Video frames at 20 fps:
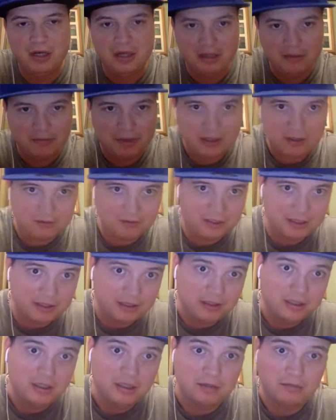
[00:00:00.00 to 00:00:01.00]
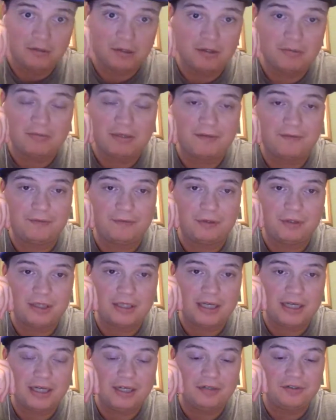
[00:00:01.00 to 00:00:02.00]
By the way, I'm wearing my Florida
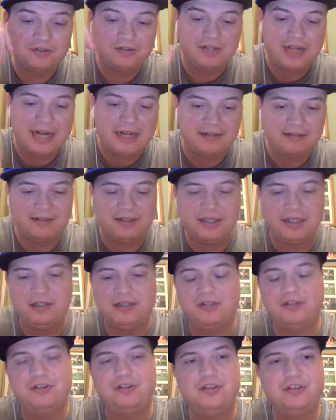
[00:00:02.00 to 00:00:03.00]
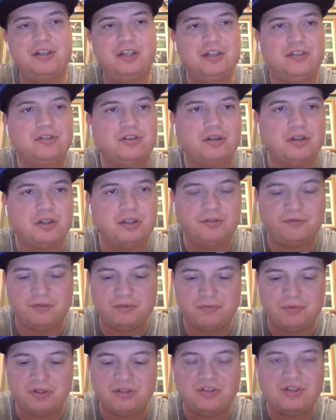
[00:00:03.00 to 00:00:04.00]
Gators hat today since it is College
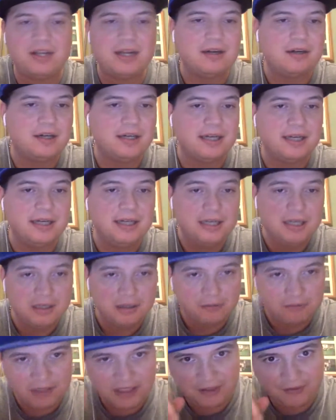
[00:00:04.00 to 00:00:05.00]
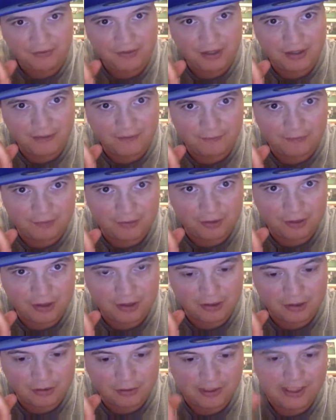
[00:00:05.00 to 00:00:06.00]
Football Saturday. Reds fan in Florida,
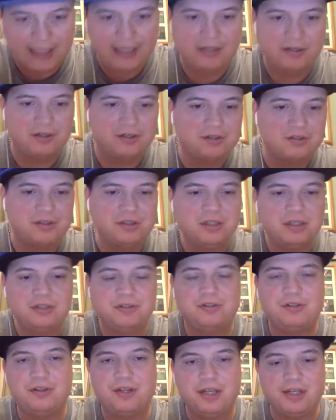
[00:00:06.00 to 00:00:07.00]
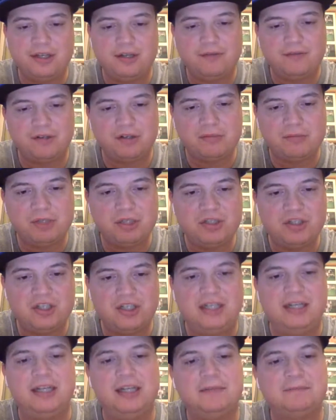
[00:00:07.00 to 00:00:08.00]
go Gators. So thank you very much
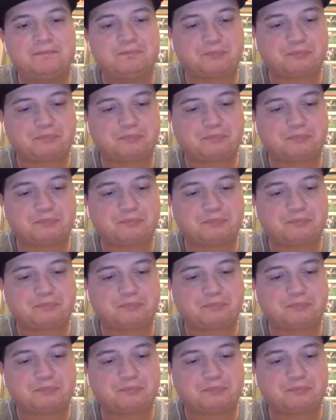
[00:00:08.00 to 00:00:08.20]
again.